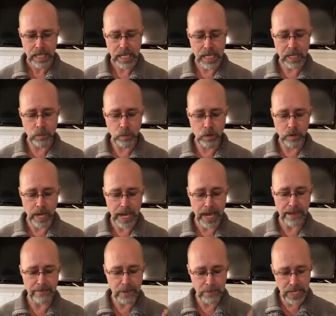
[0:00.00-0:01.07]
he will
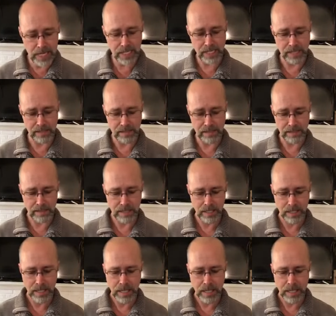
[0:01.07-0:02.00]
have abundance.